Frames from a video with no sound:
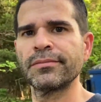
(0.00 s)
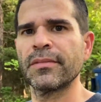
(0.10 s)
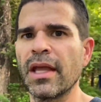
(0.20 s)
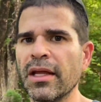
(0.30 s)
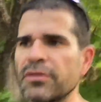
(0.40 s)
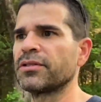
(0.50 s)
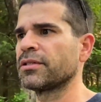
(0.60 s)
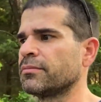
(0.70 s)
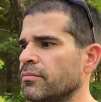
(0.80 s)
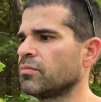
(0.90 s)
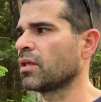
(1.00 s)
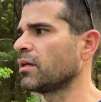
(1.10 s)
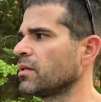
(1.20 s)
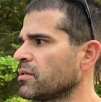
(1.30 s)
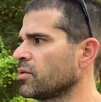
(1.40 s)
Anderson
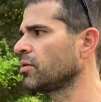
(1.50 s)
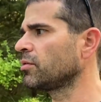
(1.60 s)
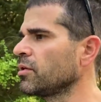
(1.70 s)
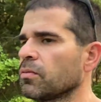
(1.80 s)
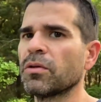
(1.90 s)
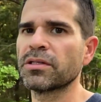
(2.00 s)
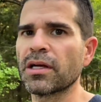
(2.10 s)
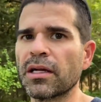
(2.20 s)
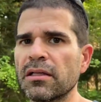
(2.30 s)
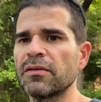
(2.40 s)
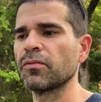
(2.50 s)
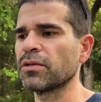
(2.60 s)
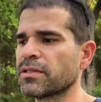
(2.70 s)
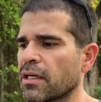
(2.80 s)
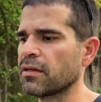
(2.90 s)
thingies underneath one side to lift one
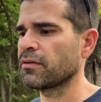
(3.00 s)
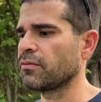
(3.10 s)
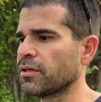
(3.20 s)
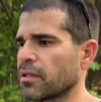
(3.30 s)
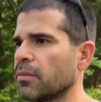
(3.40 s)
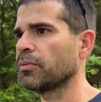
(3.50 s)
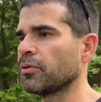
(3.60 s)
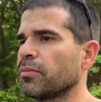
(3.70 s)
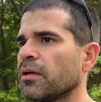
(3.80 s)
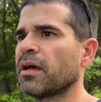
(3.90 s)
side of the rig up a little bit.